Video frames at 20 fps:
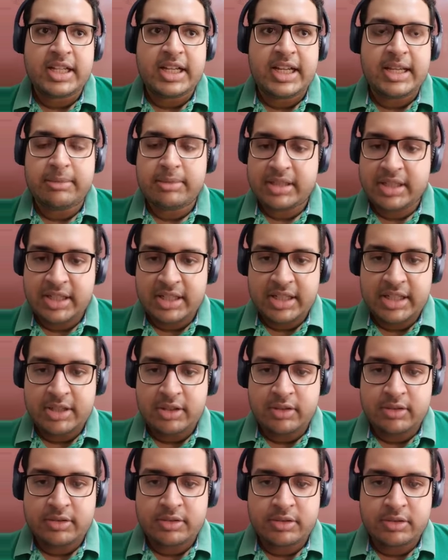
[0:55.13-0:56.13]
I am
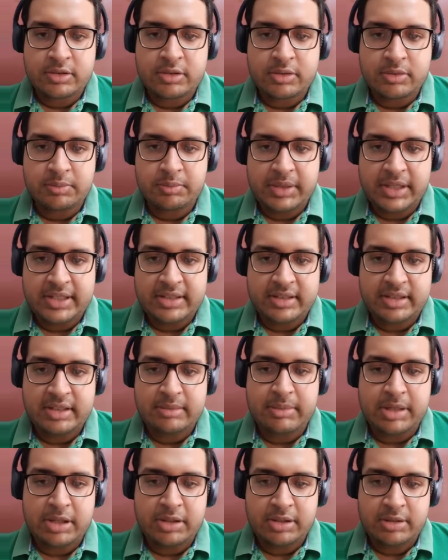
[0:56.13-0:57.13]
currently also placed
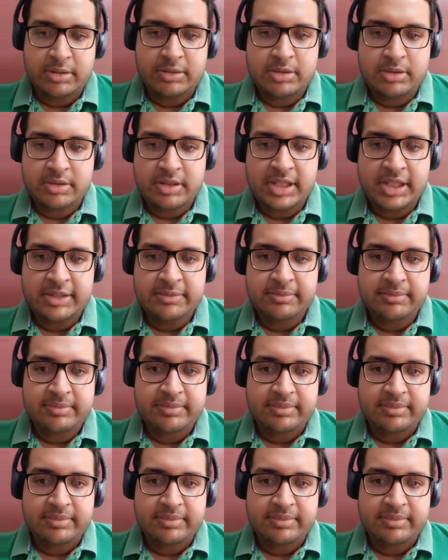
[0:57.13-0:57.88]
in Maruti Suzuki,